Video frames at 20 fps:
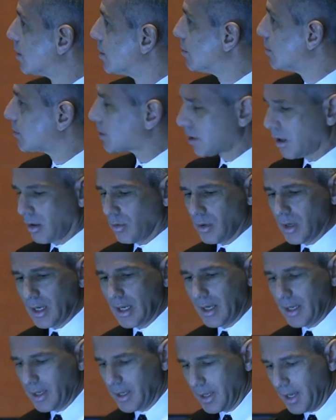to do so,
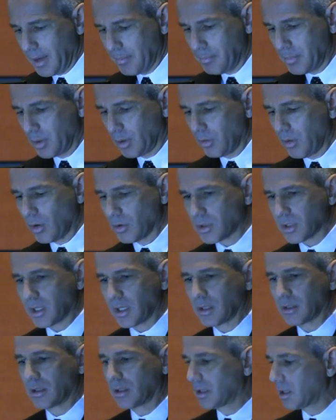and build those
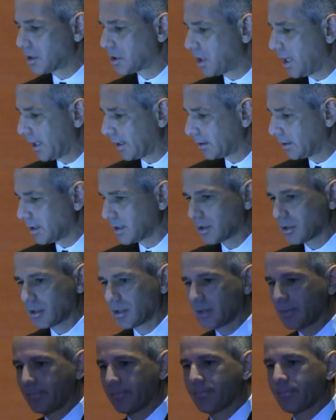things into
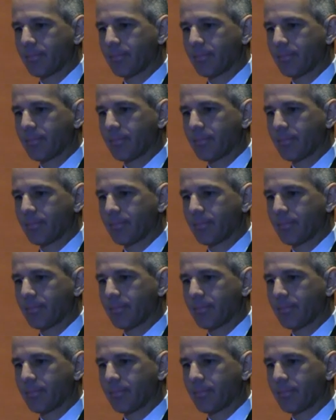checklists.